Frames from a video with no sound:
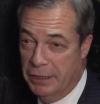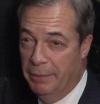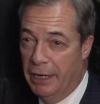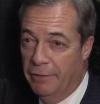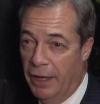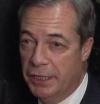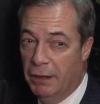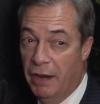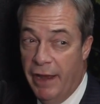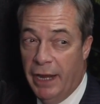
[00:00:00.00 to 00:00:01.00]
the manifesto
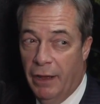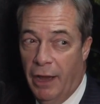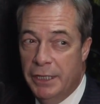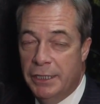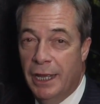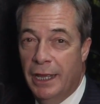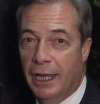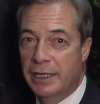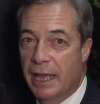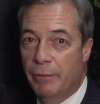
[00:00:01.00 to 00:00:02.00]
I recognised
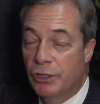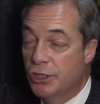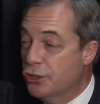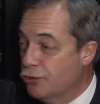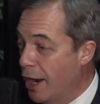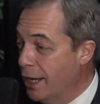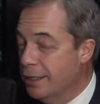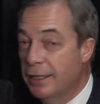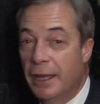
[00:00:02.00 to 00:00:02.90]
because they were a straight